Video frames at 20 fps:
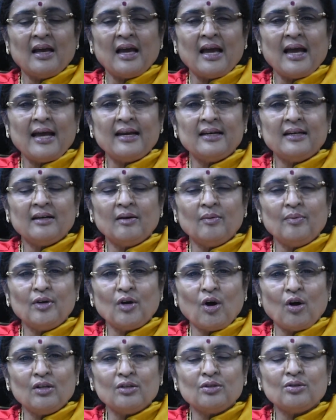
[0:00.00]
And
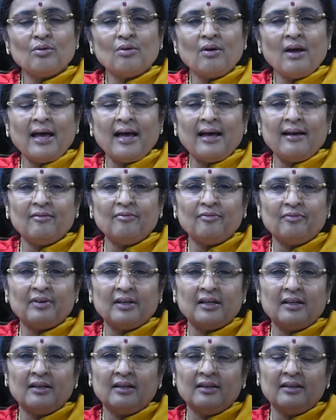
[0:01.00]
we also have
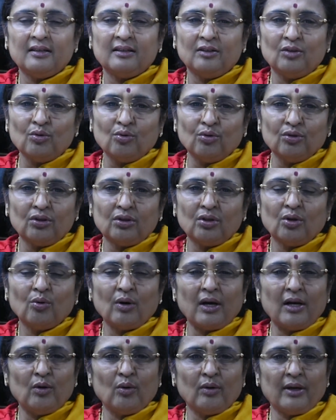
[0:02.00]
youth
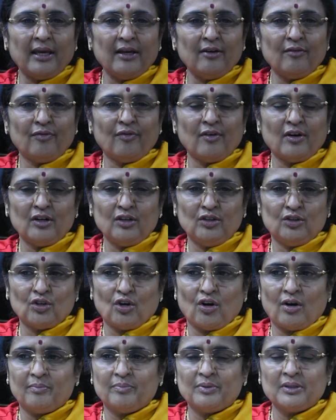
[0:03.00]
who are looking for
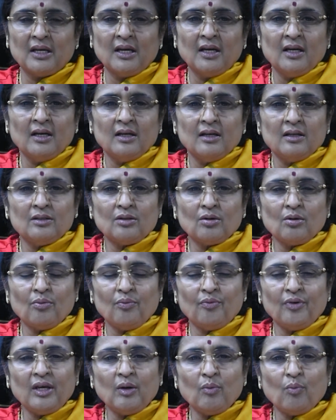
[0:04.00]
jobs. So
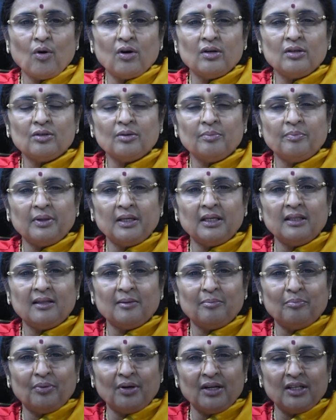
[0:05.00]
we want to be
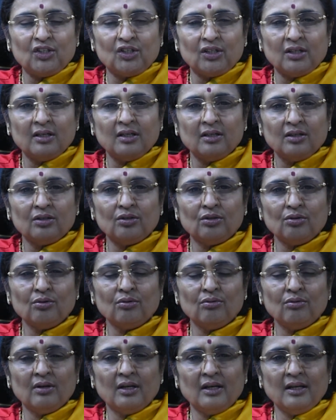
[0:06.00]
the bridge
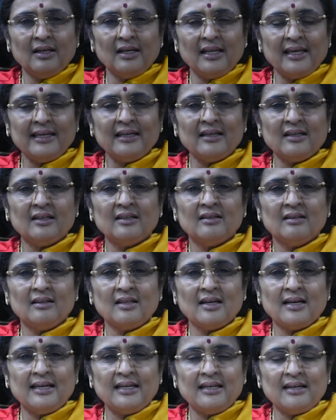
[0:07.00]
to link
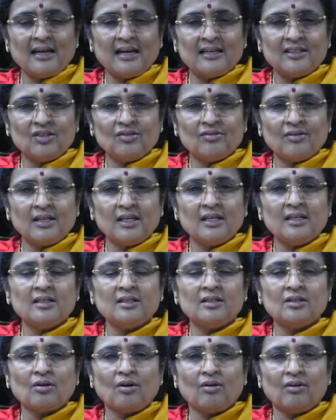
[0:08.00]
the
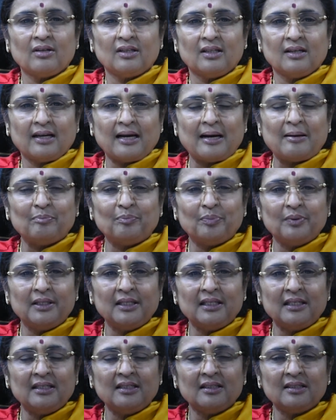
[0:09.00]
industries or the
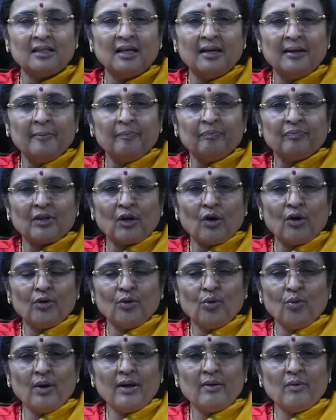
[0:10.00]
companies
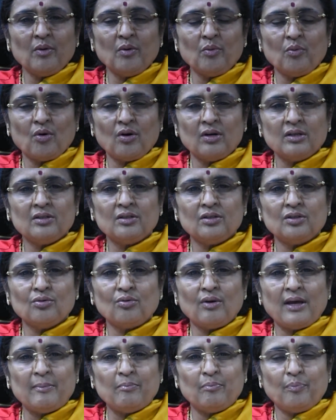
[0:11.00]
or whoever wants
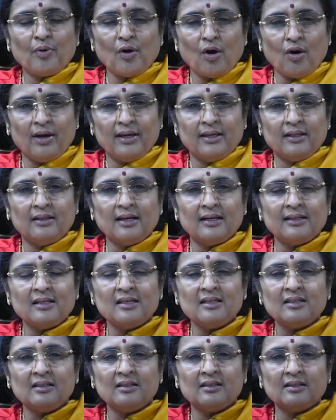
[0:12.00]
to employ, that
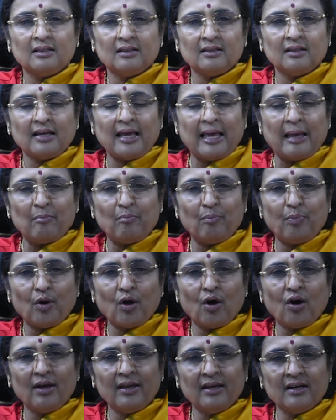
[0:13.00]
is the
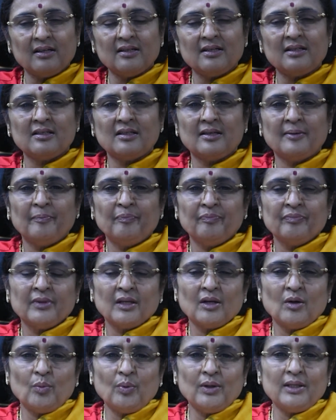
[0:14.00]
employers
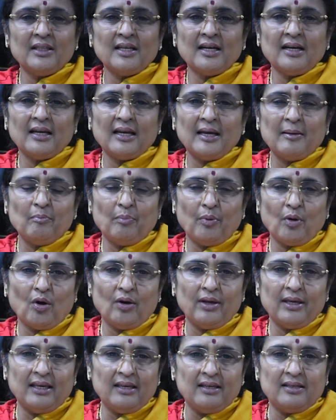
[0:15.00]
with the
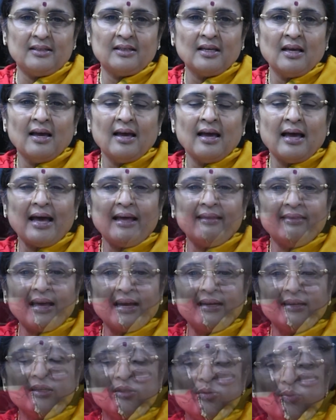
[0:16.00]
employees. And
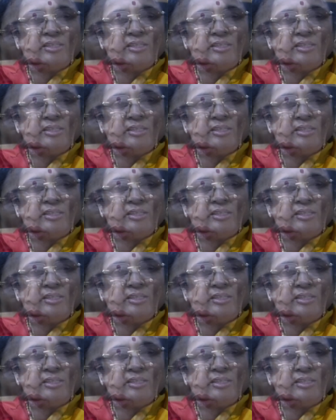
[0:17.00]
that is,